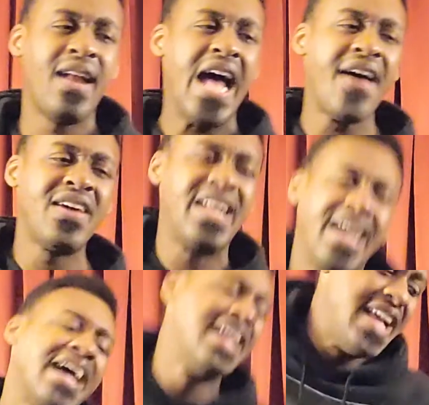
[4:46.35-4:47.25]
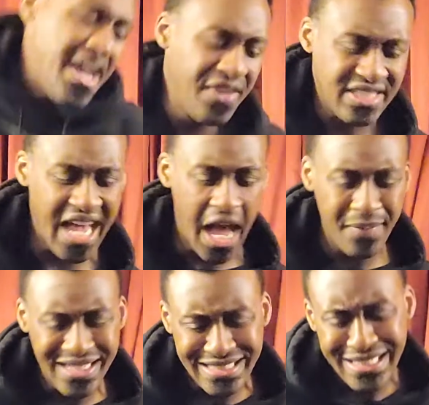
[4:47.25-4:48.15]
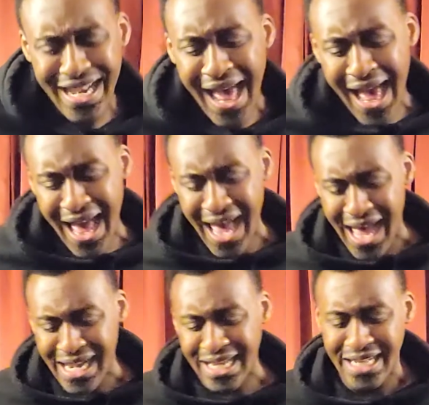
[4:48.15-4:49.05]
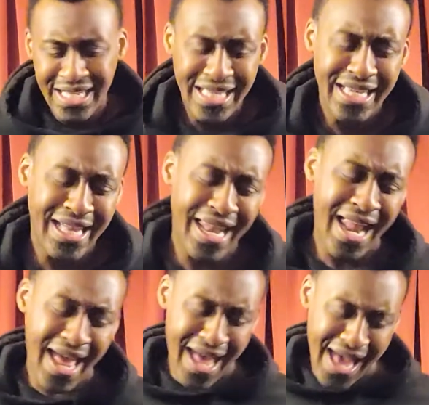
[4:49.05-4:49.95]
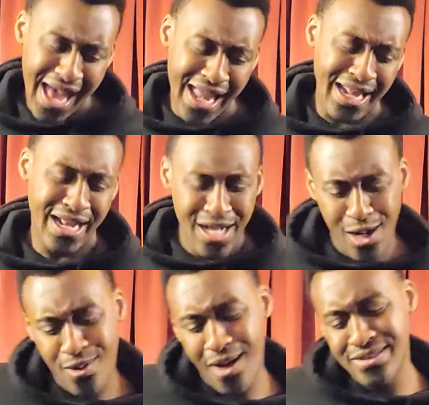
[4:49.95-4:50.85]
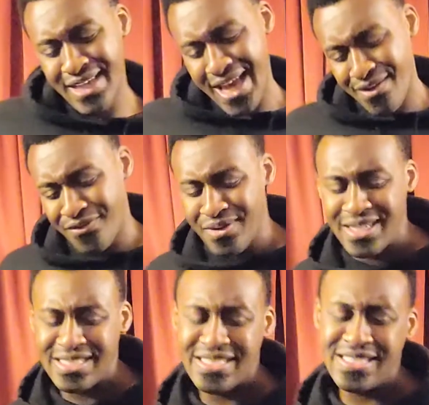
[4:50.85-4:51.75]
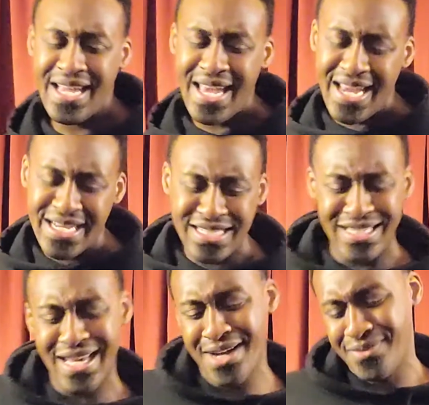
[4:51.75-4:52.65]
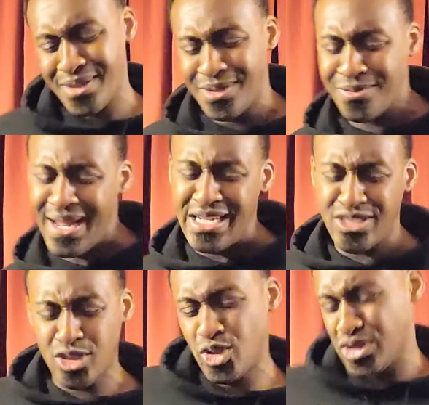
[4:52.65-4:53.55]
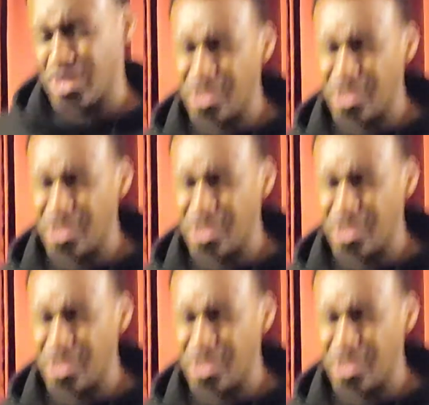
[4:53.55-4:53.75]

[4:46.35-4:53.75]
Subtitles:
of it every time he slided and glided across every stage he ever graced. Good